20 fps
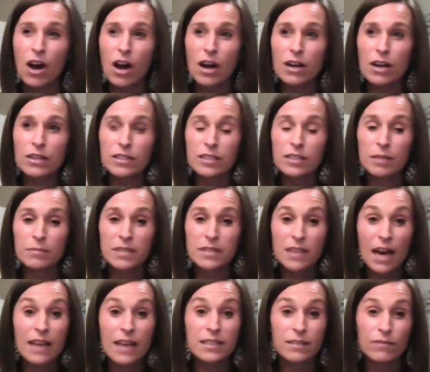are some
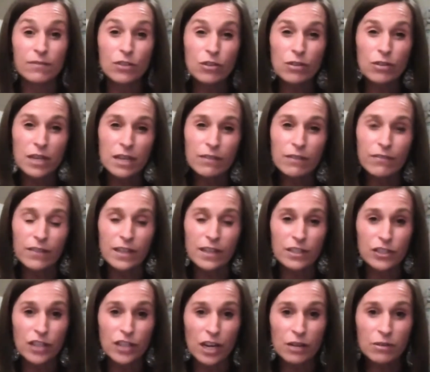signs of grief
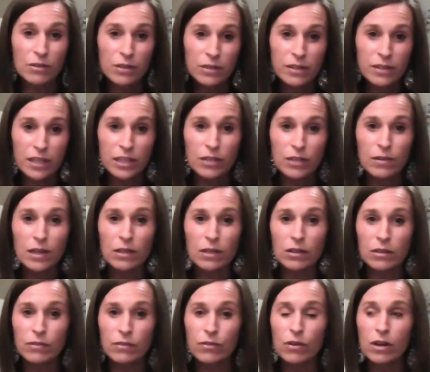in general that you
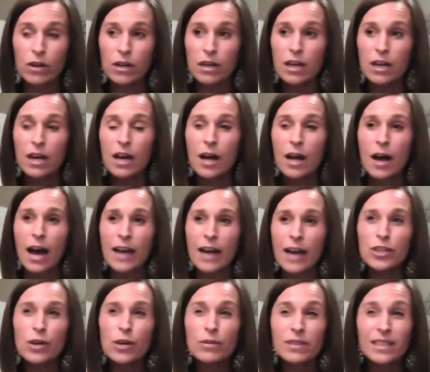can look for. I
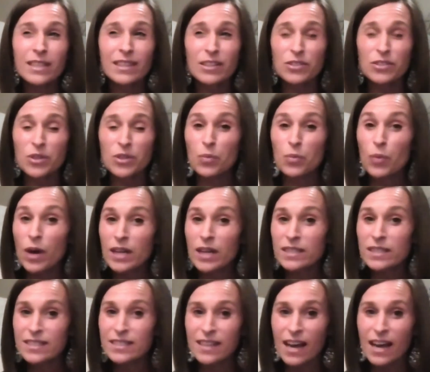don't think there's a one